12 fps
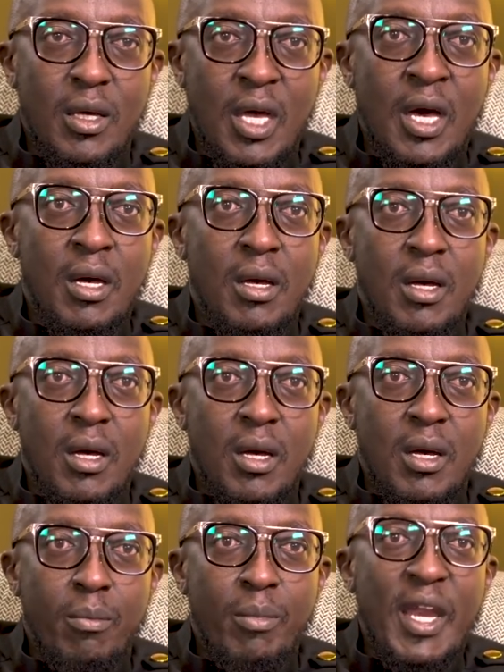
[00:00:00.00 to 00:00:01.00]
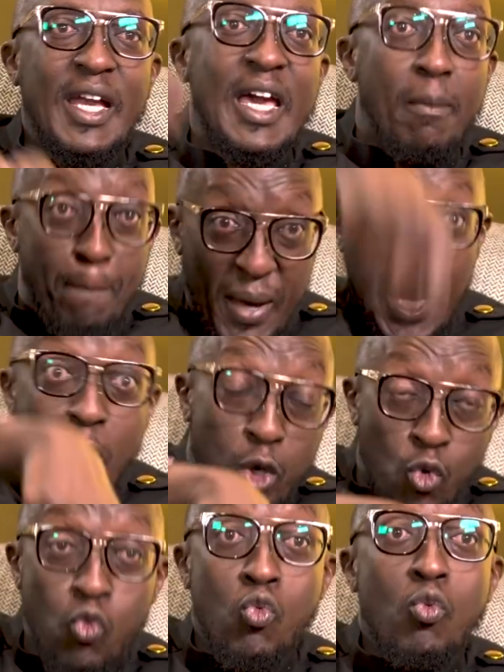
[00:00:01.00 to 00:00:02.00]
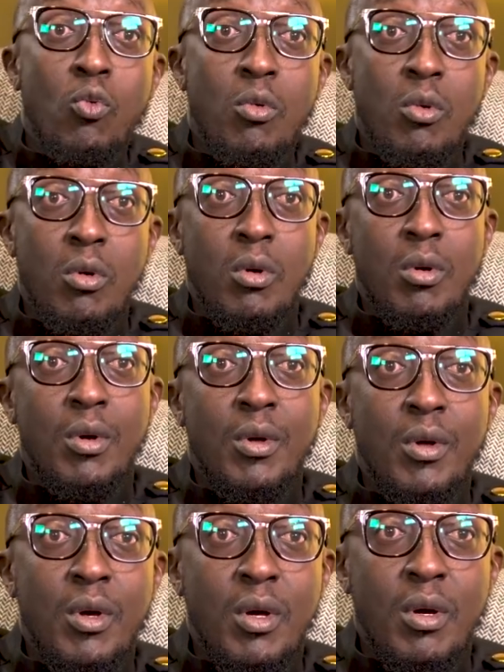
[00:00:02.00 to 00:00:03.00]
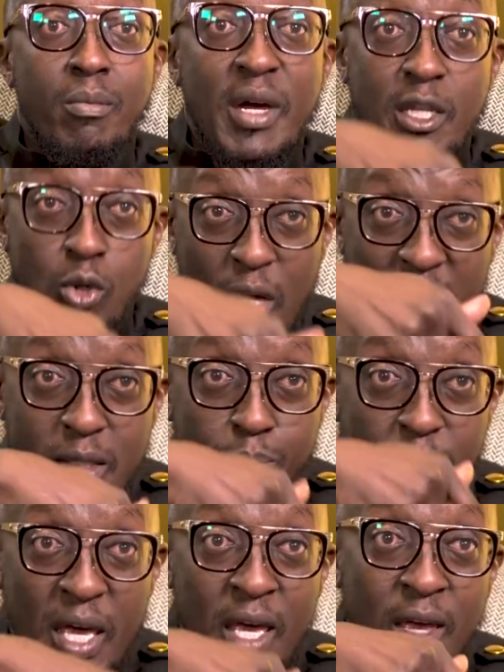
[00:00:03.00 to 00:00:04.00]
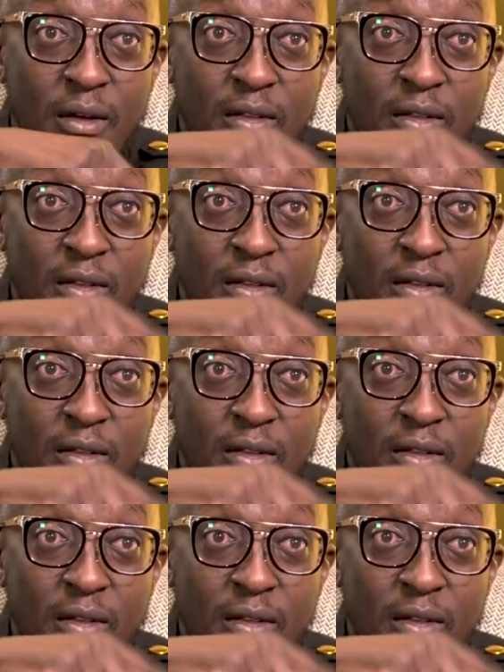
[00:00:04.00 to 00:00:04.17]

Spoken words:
Yeah. But I can pay you, but you can't pay